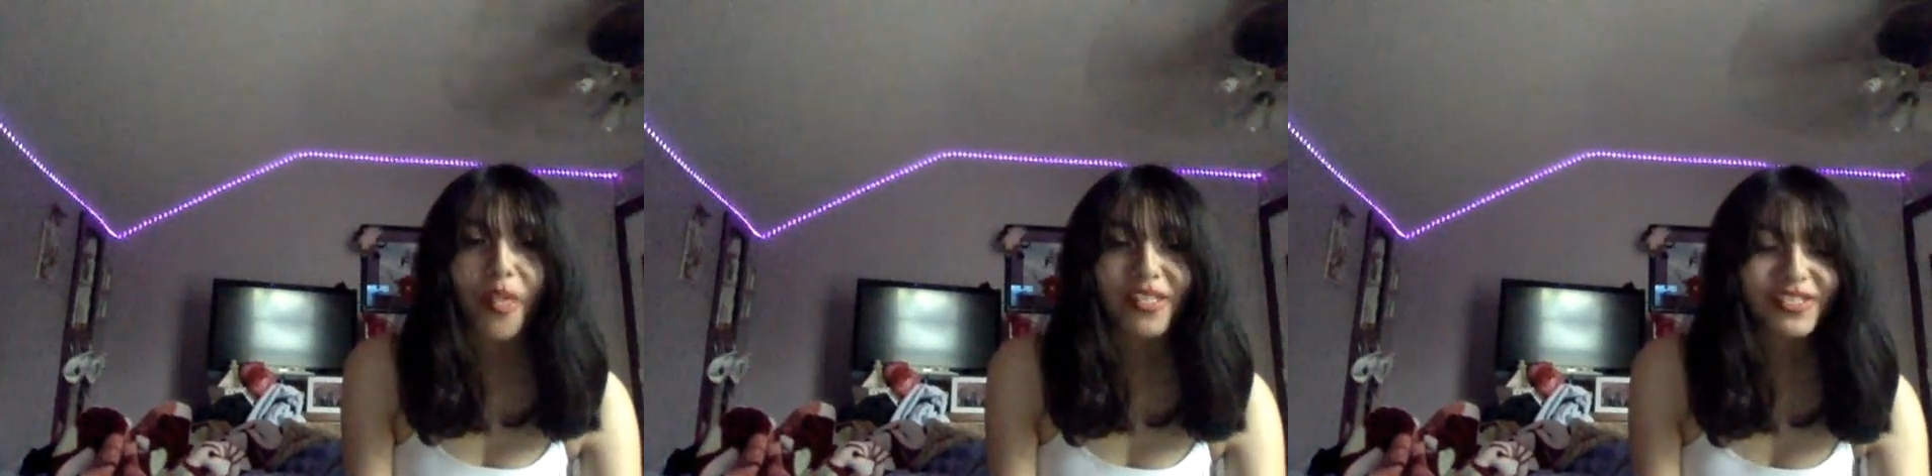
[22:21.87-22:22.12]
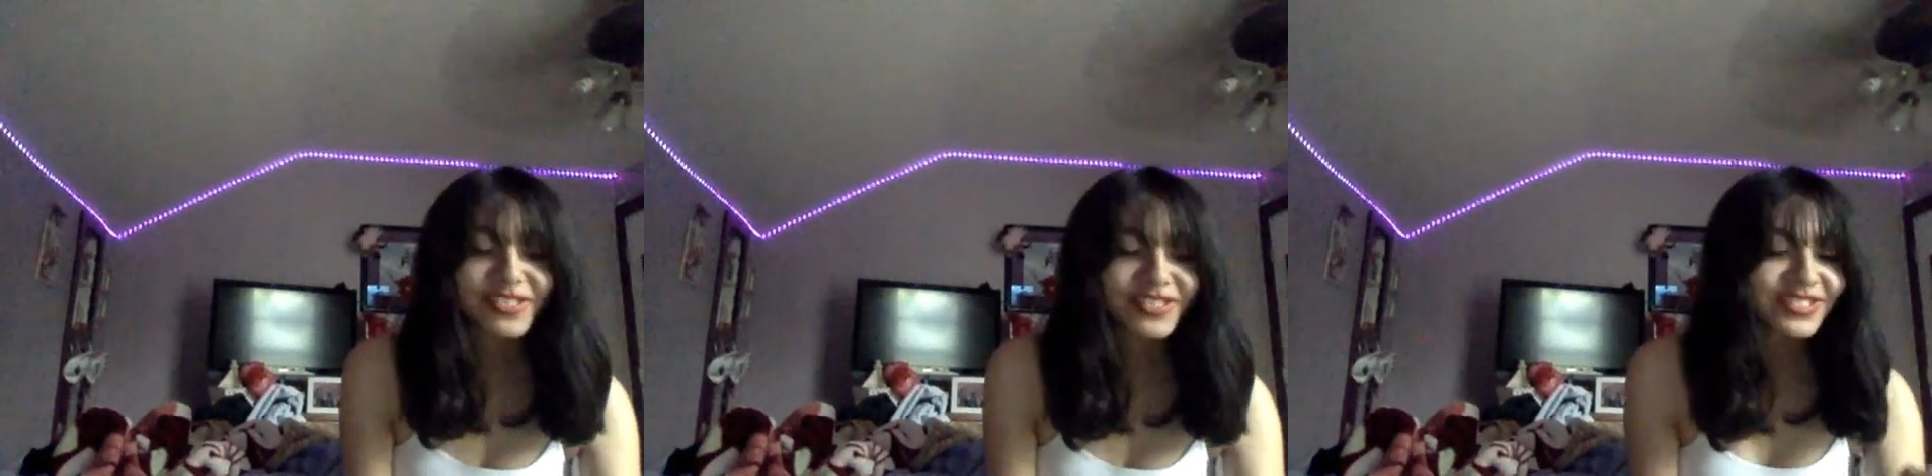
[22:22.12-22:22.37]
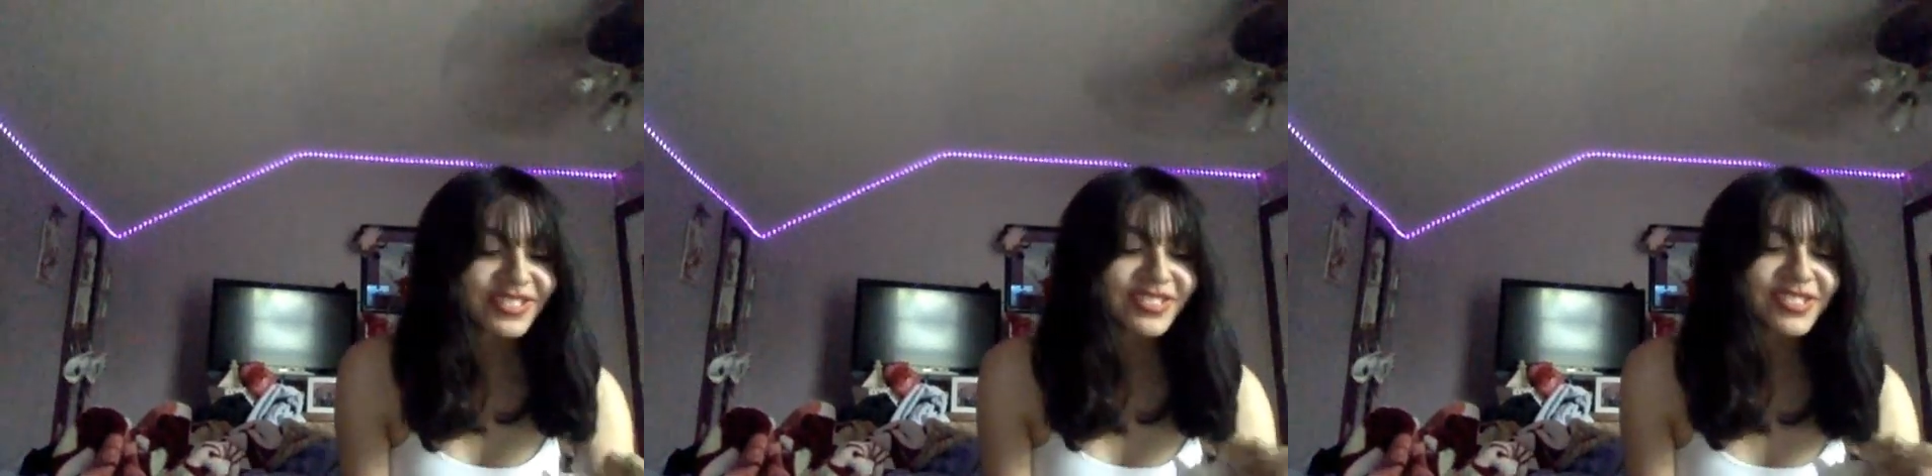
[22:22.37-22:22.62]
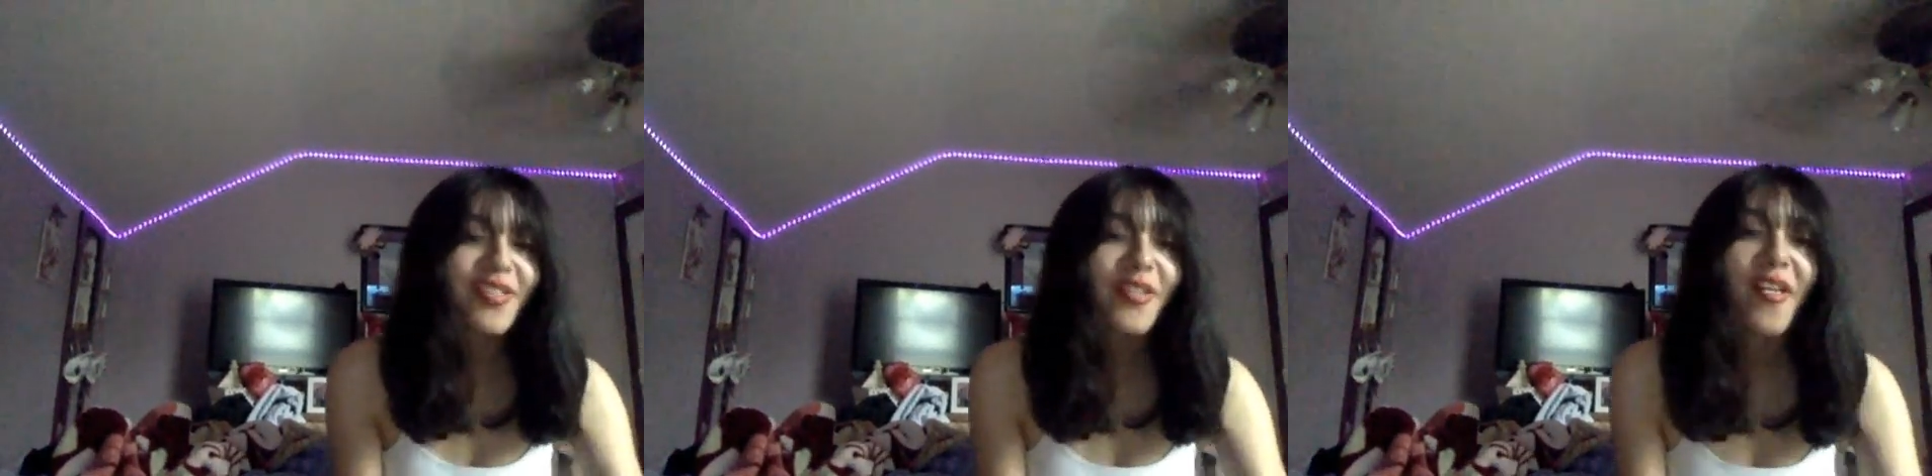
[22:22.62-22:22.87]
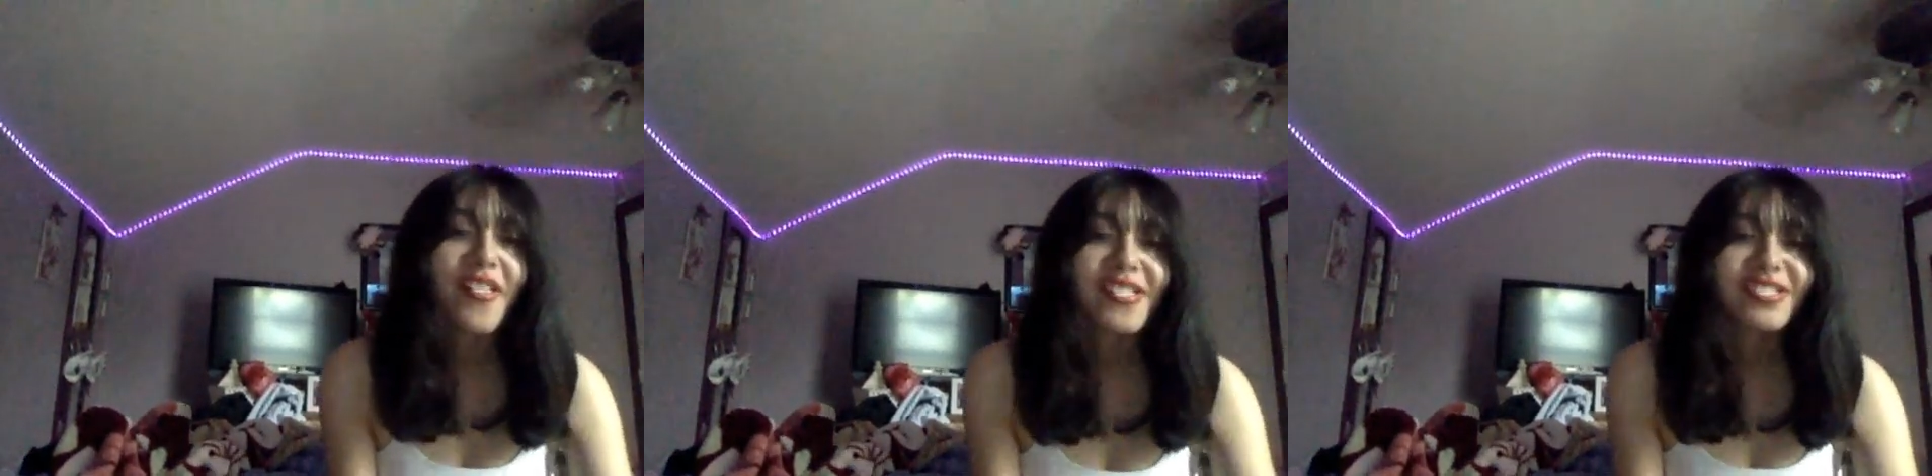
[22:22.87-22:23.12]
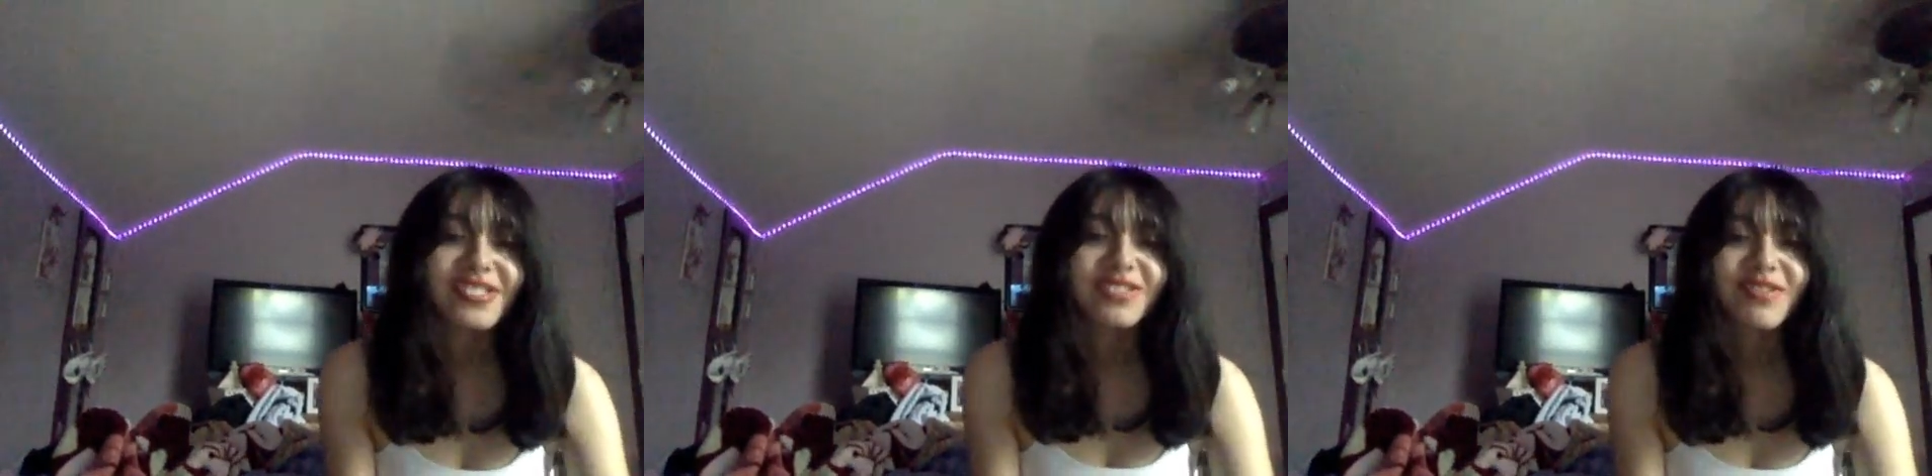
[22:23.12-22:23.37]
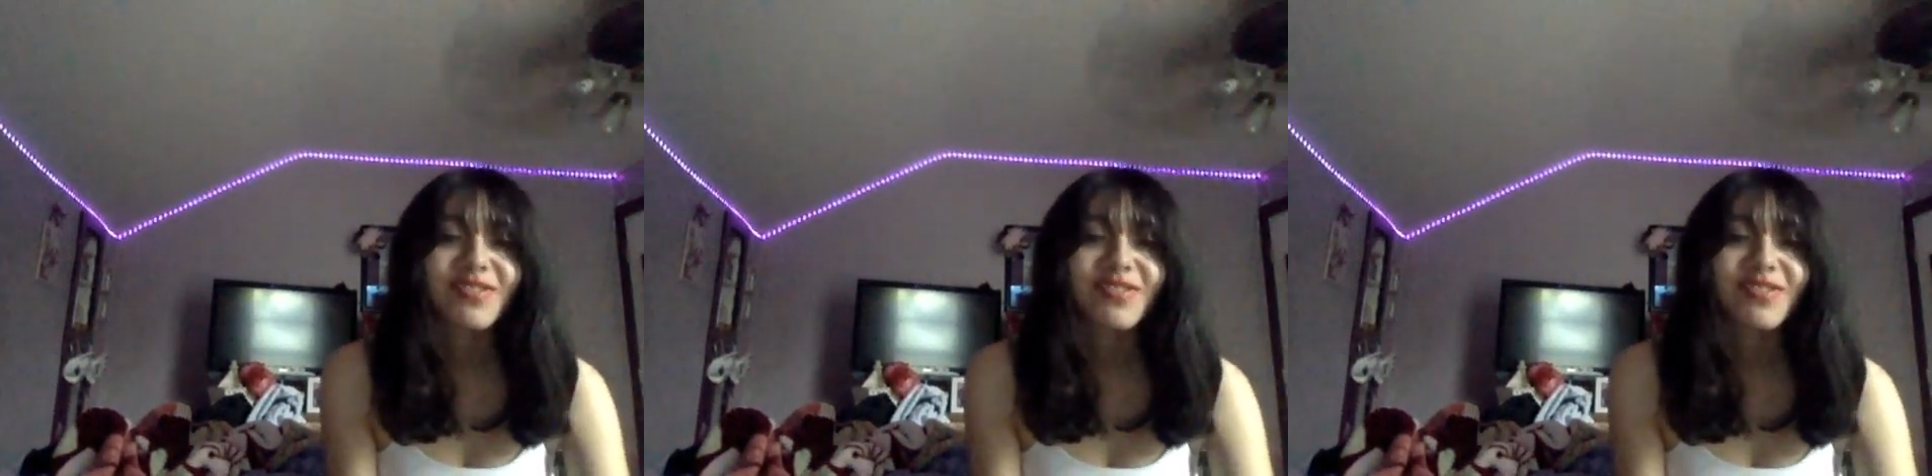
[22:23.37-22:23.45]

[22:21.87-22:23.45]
because yeah, that would suck.